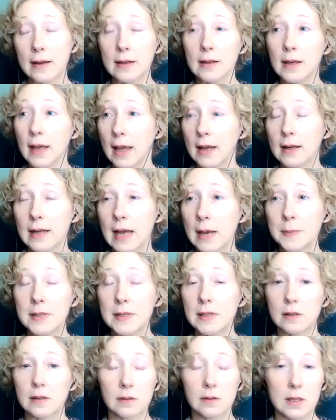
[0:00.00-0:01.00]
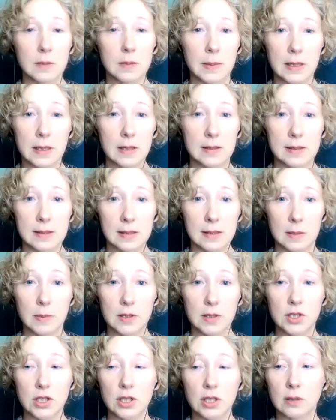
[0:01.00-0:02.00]
And it can absolutely be a sleep
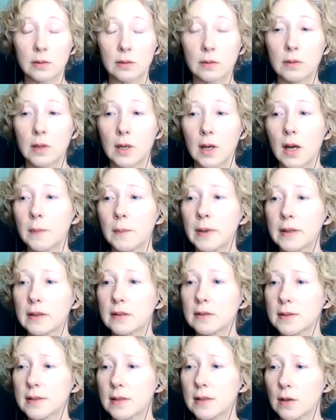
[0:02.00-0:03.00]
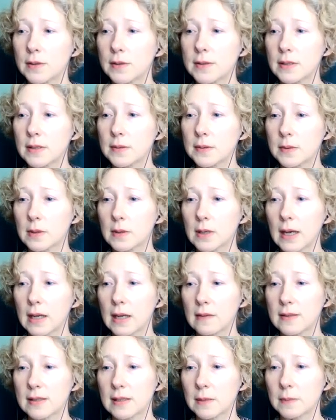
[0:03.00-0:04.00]
issue, but there's also
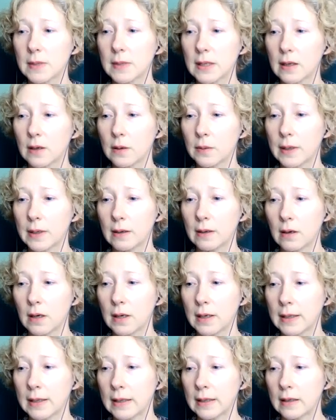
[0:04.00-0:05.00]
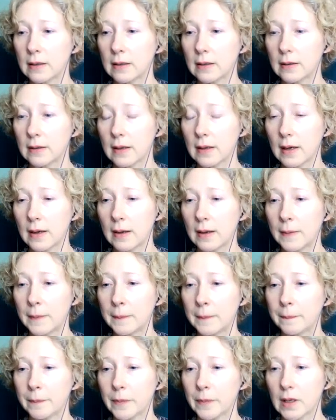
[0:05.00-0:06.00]
kind of something going on
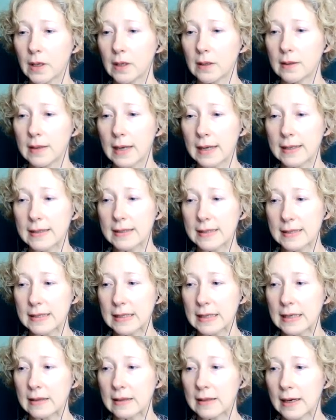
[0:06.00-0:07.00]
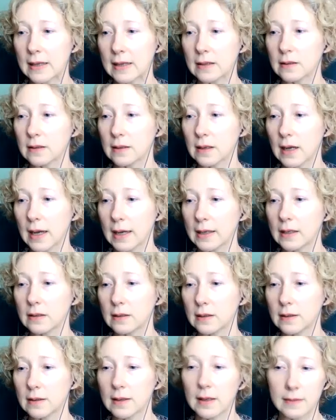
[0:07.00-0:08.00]
um, that I see that kind
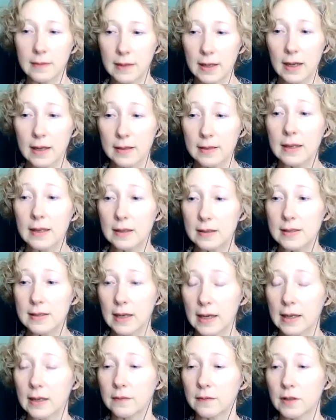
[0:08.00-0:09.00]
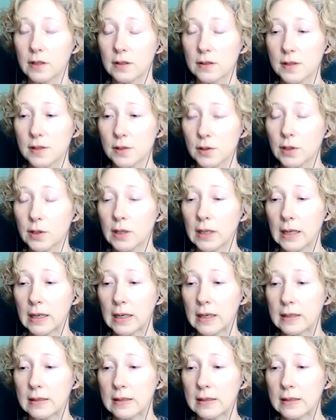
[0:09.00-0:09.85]
of that, that I think is kind of concerning.